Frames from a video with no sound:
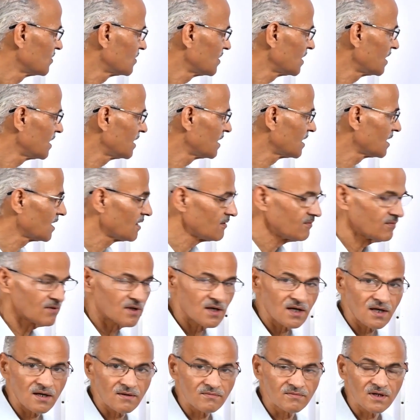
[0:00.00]
the
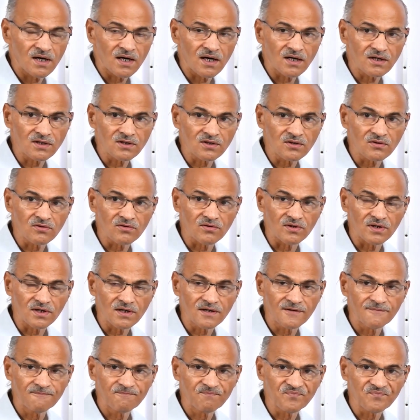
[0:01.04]
arrival of the earthquake,